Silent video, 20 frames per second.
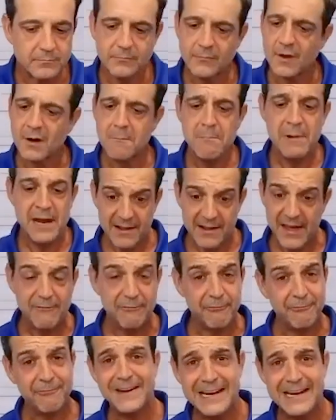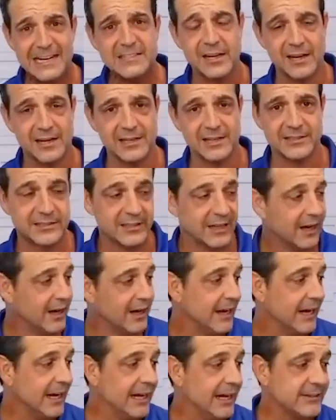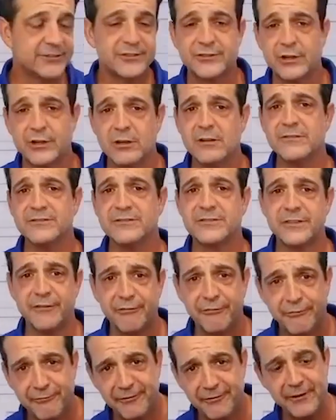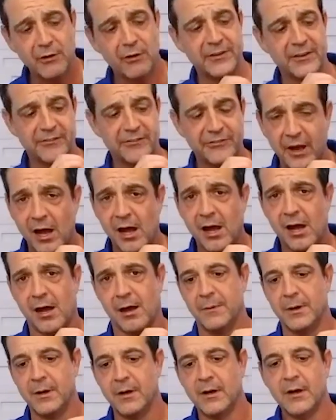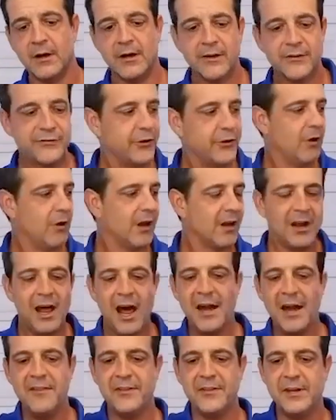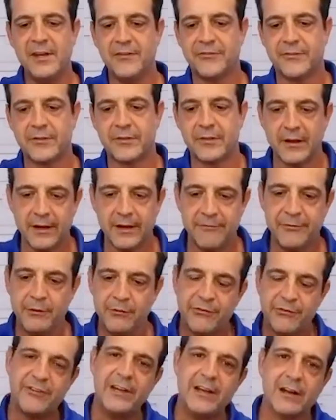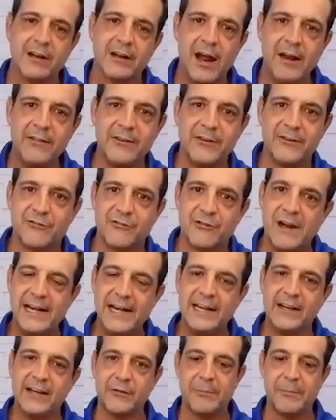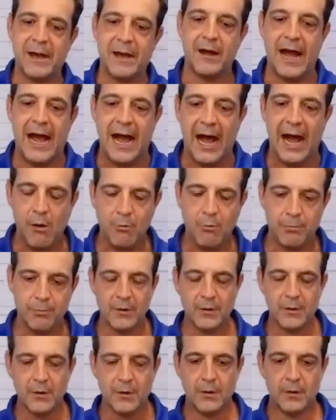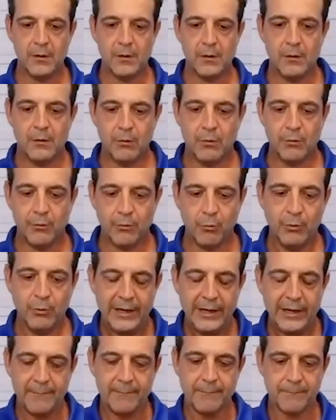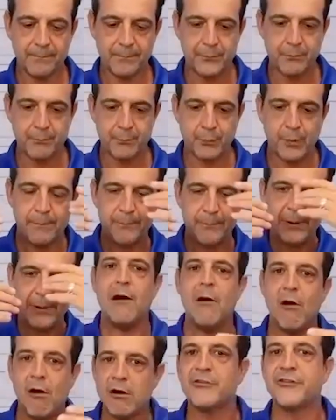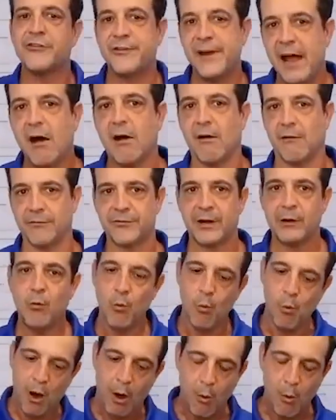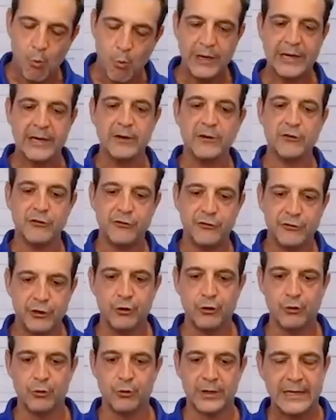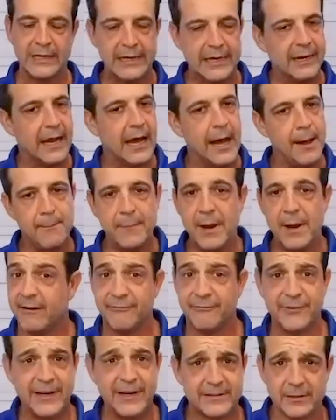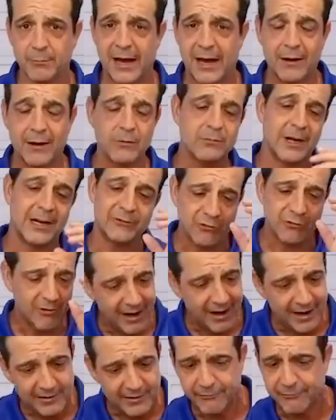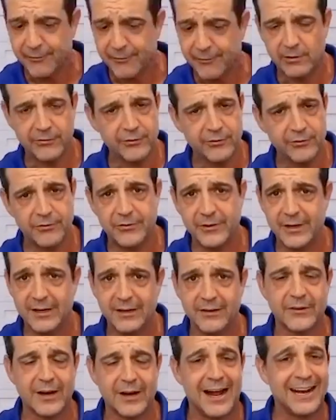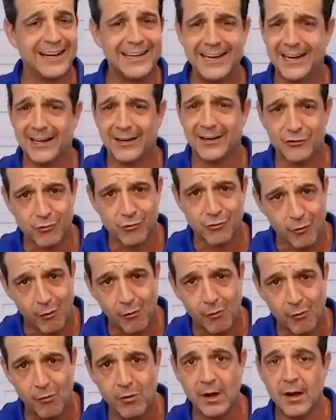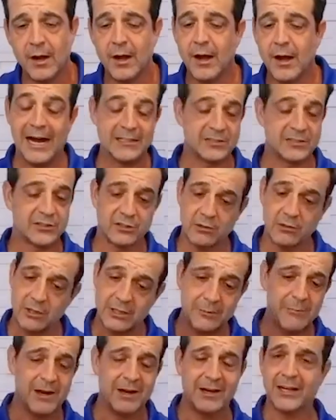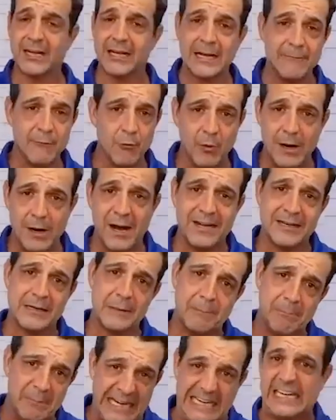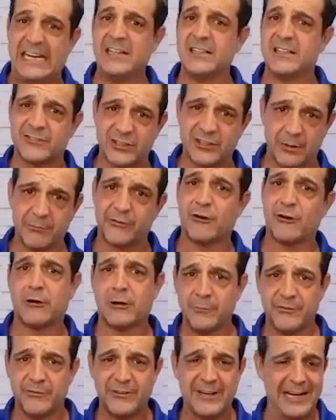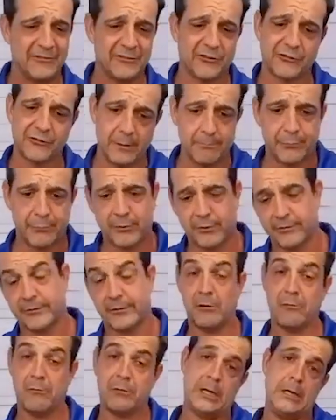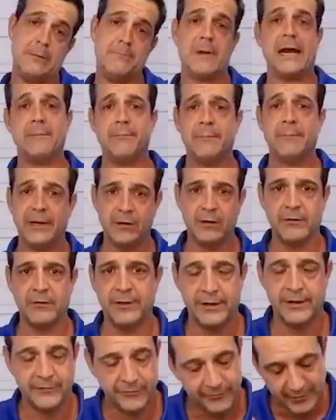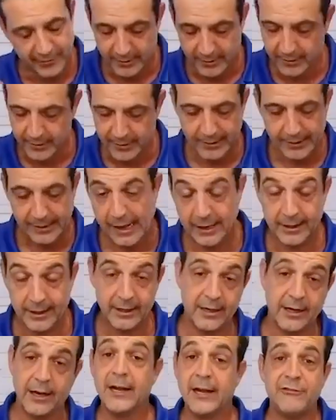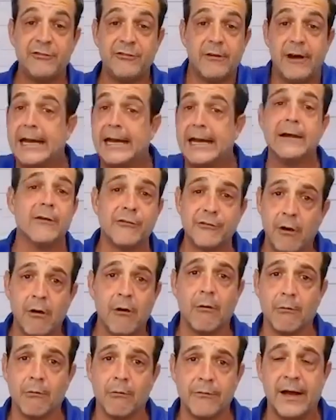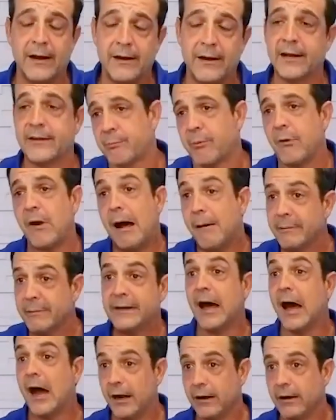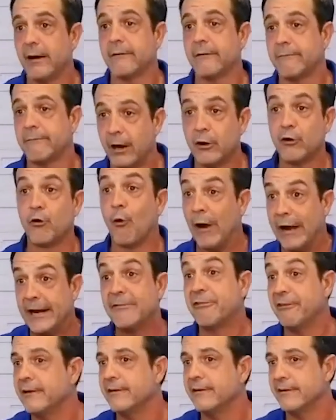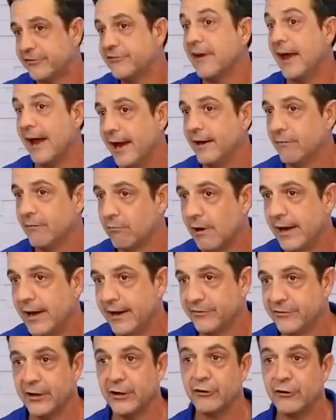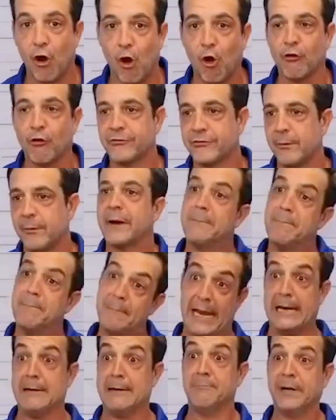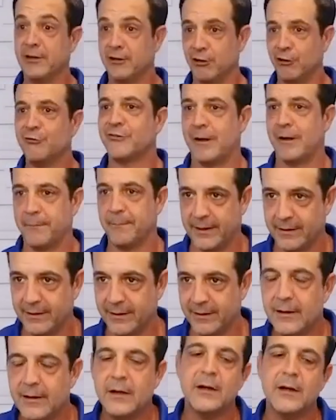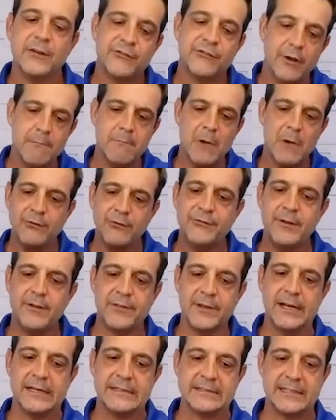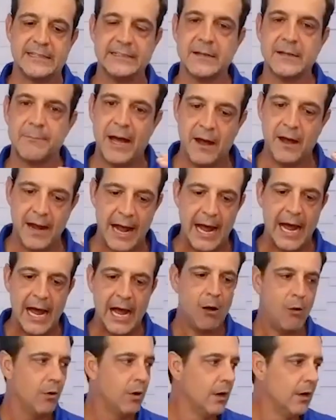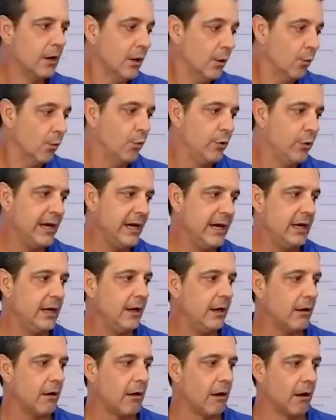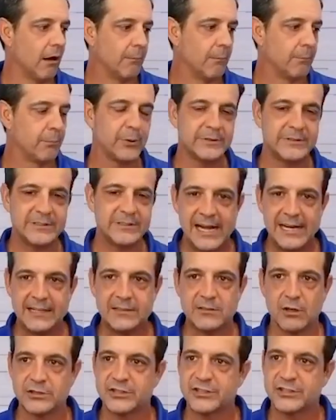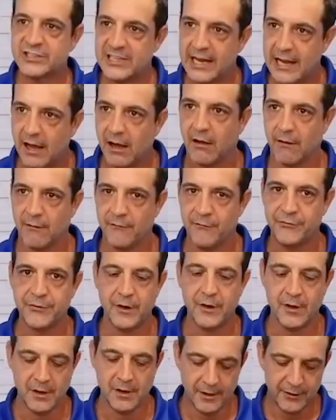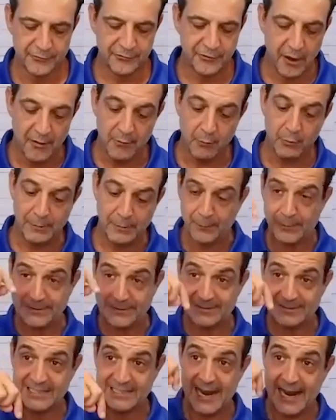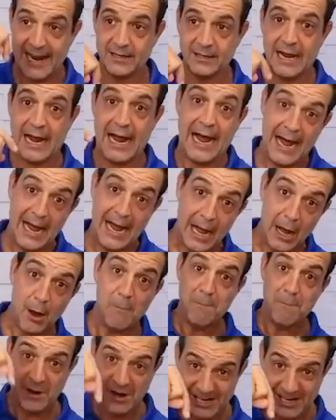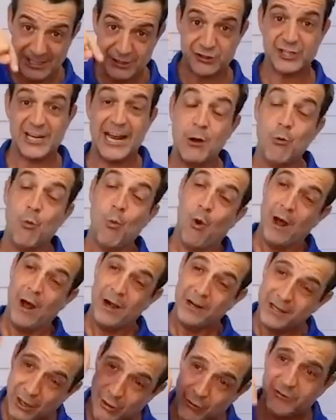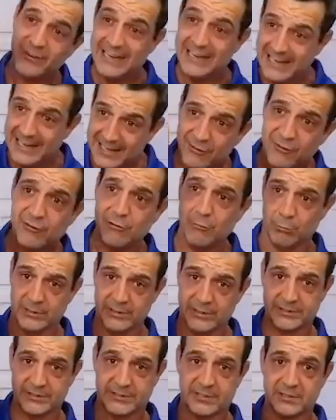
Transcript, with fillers: man, that feeds us. It serves to fill this up. So a lot of this, if you see, a lot of this training is about how we prepare ourselves, like what we can do. Again, I'm not a victim. I don't. I try not to focus on things that I can't control. I certainly am not going to give away my dominion to some circumstance or some person. Oh, he made me do this. Unless you're eight years old, that, that's probably not a, a great thing to say, right? As an adult, somebody made me do something. So most of this is about how we protect ourselves so that we protect how much and what goes into us,